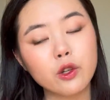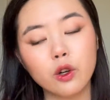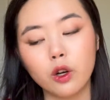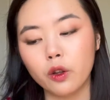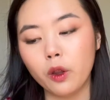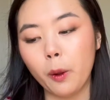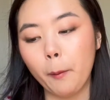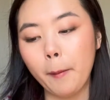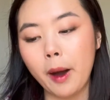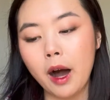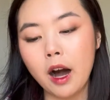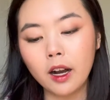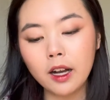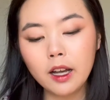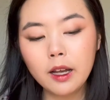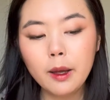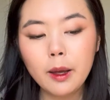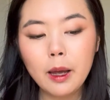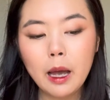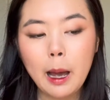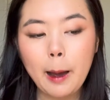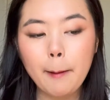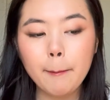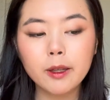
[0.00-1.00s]
on the market.
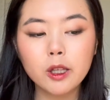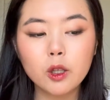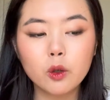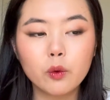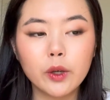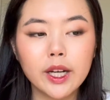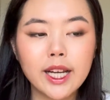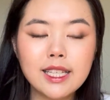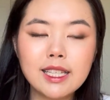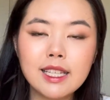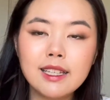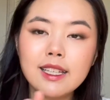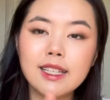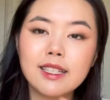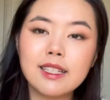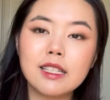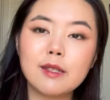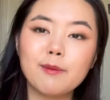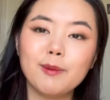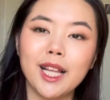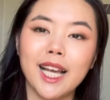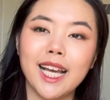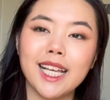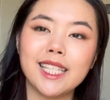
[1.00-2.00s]
But the reason this is
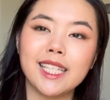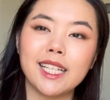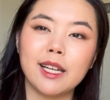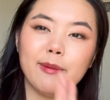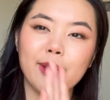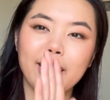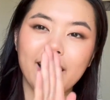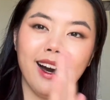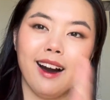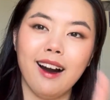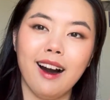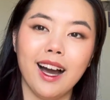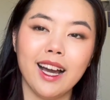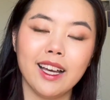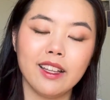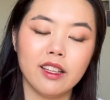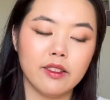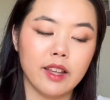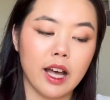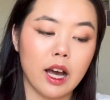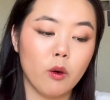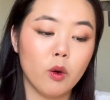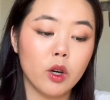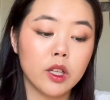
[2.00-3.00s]
placing a bit higher than
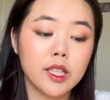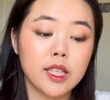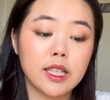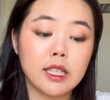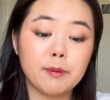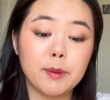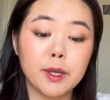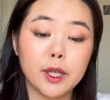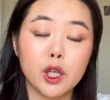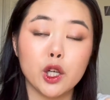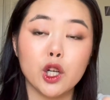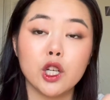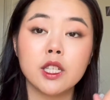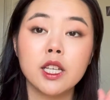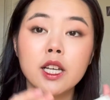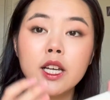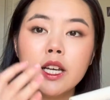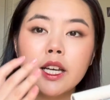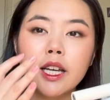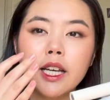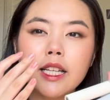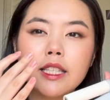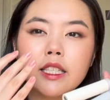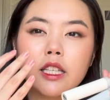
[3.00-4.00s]
that one is because
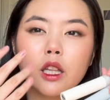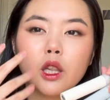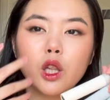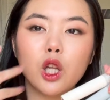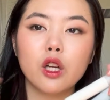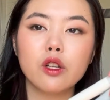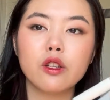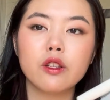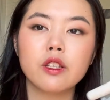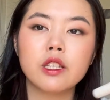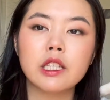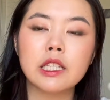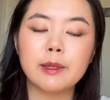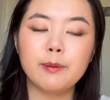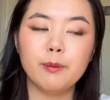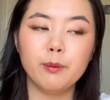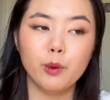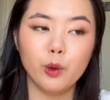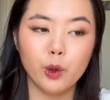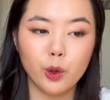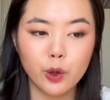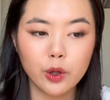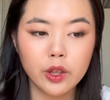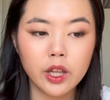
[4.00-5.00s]
it's a lot
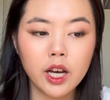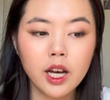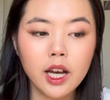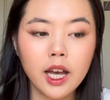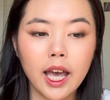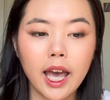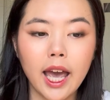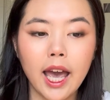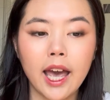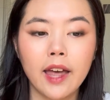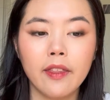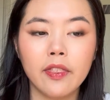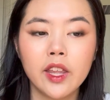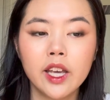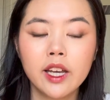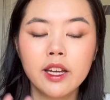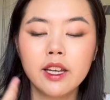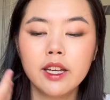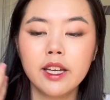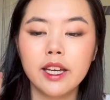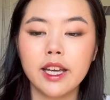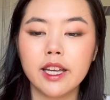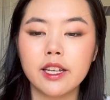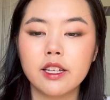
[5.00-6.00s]
smoother and
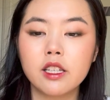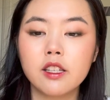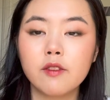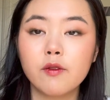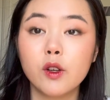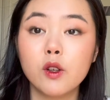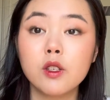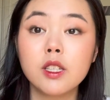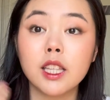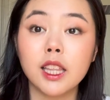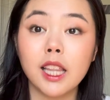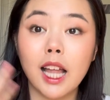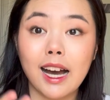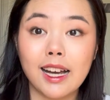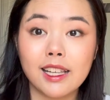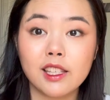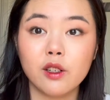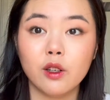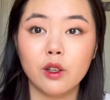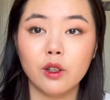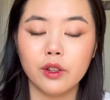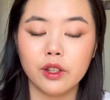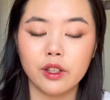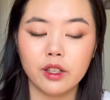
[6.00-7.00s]
it just feels lighter
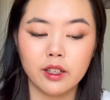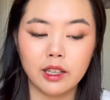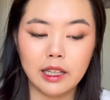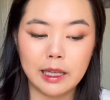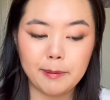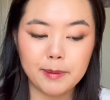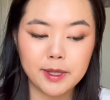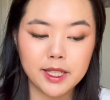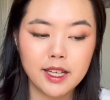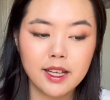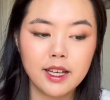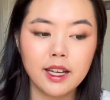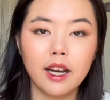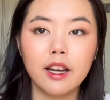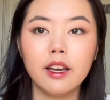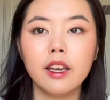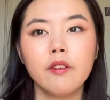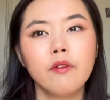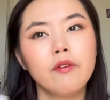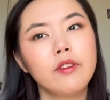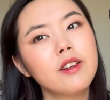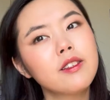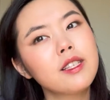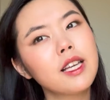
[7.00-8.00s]
on the lips. It
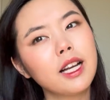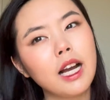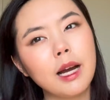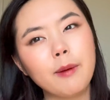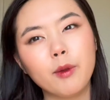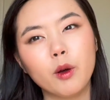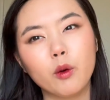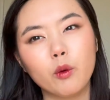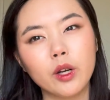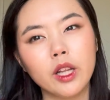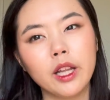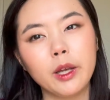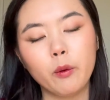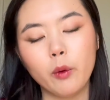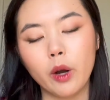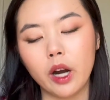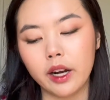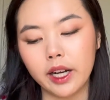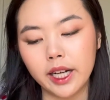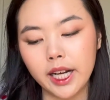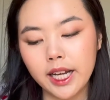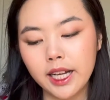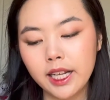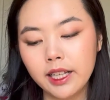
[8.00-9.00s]
feels like I'm not really
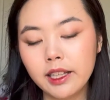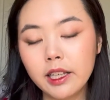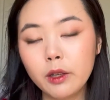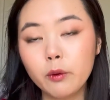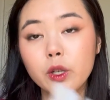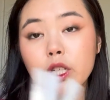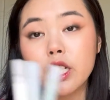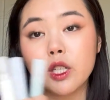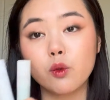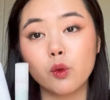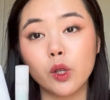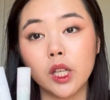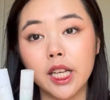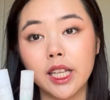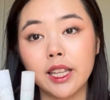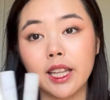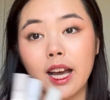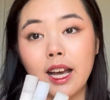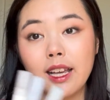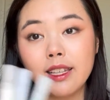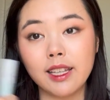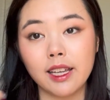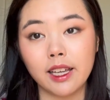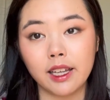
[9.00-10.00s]
wearing anything, which is really
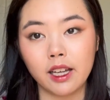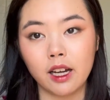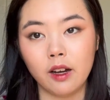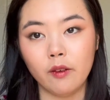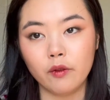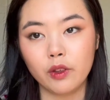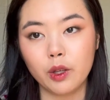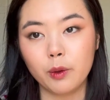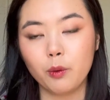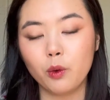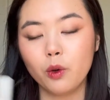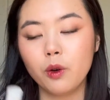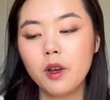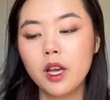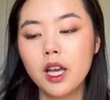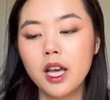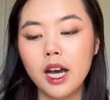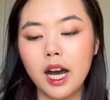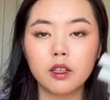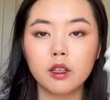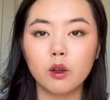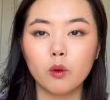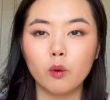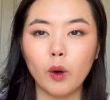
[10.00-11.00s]
nice and comfortable.
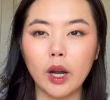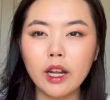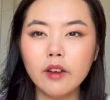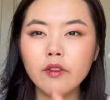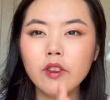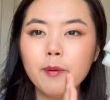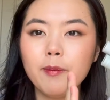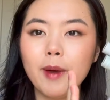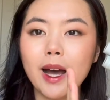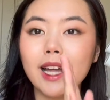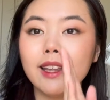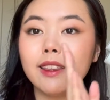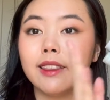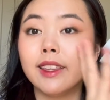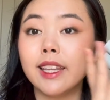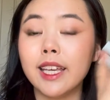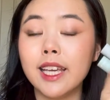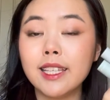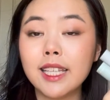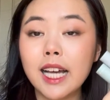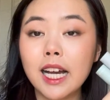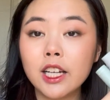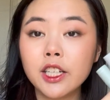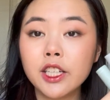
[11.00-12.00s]
Right off the bat, these
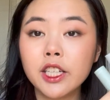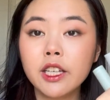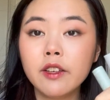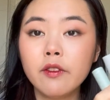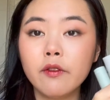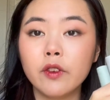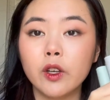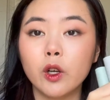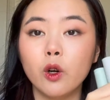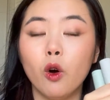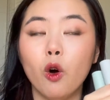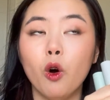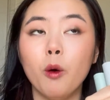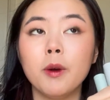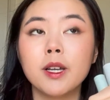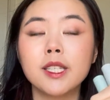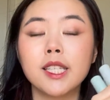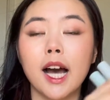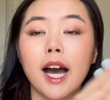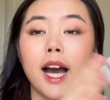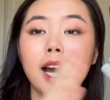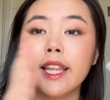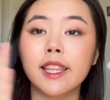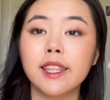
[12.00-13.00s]
actually feel almost
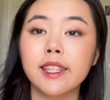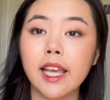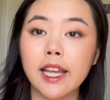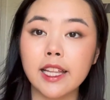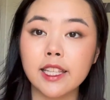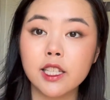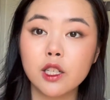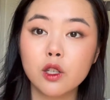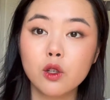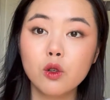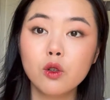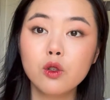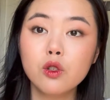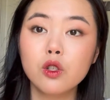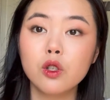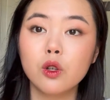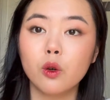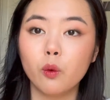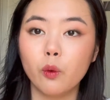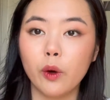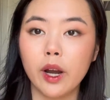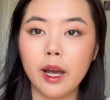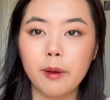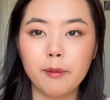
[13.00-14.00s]
identical to the
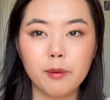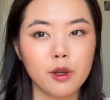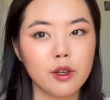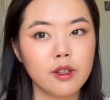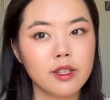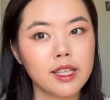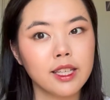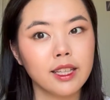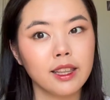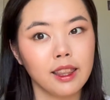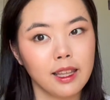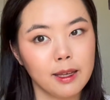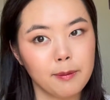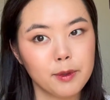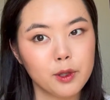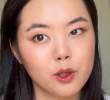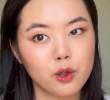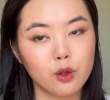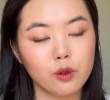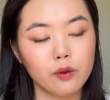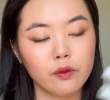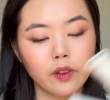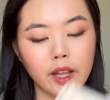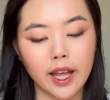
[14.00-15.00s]
Rare Beauty lip
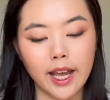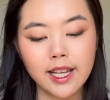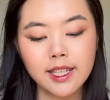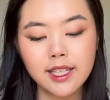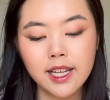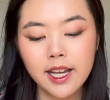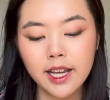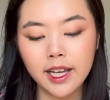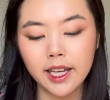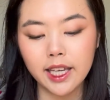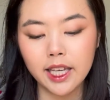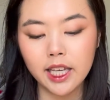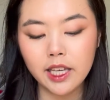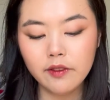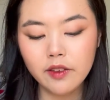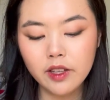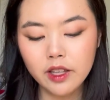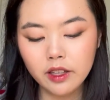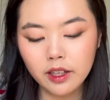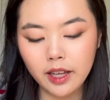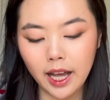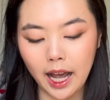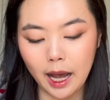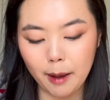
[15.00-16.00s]
souffles. Even
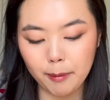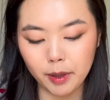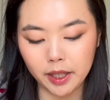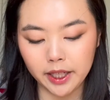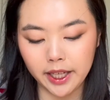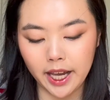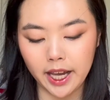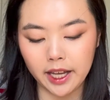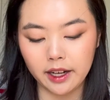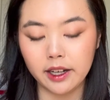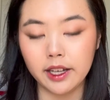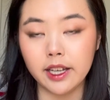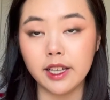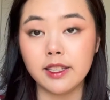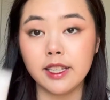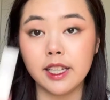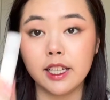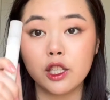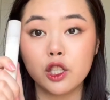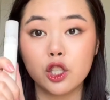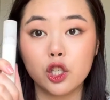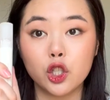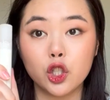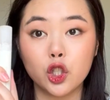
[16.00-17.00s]
the applicator is
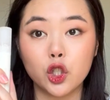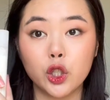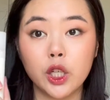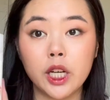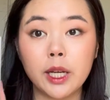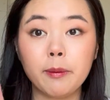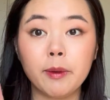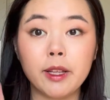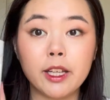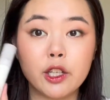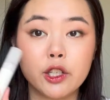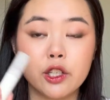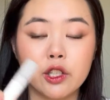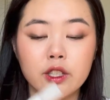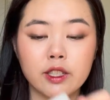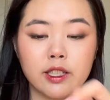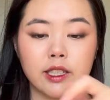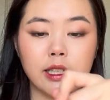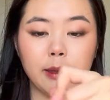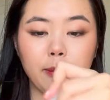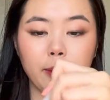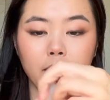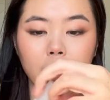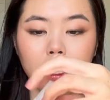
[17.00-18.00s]
extremely
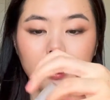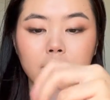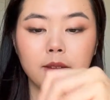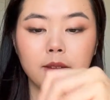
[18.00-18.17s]
similar.